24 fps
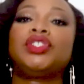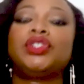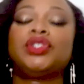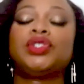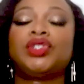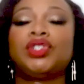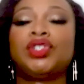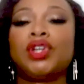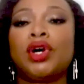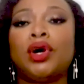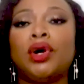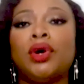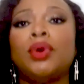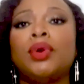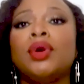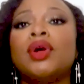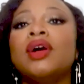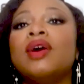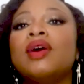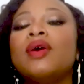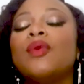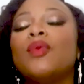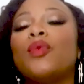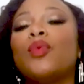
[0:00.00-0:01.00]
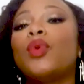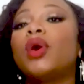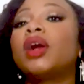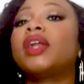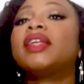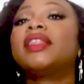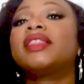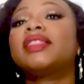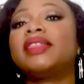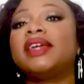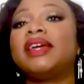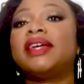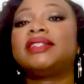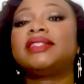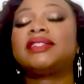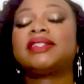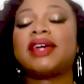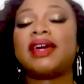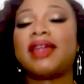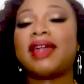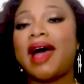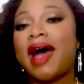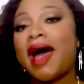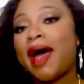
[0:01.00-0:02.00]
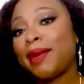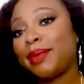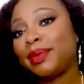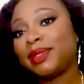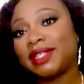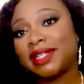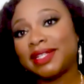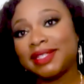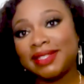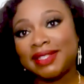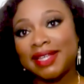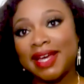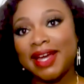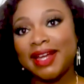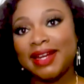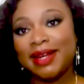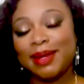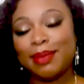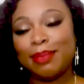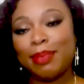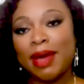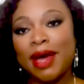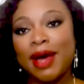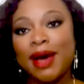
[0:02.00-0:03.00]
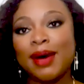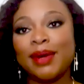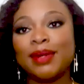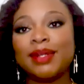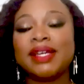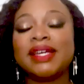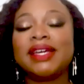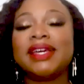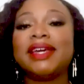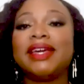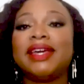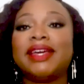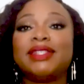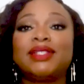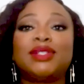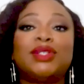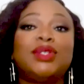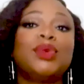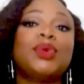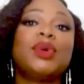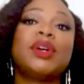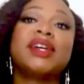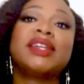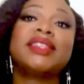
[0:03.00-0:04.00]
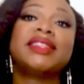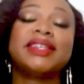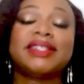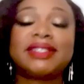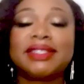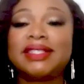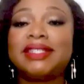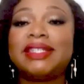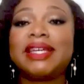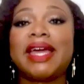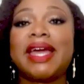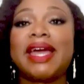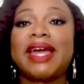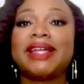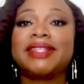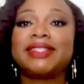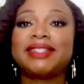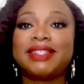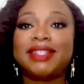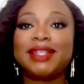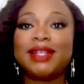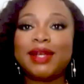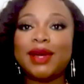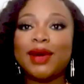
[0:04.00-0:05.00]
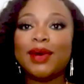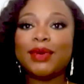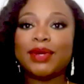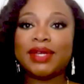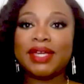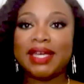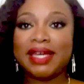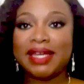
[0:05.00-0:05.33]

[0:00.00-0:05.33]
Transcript: So one of the things that I was excited about is doing this dance, you know, get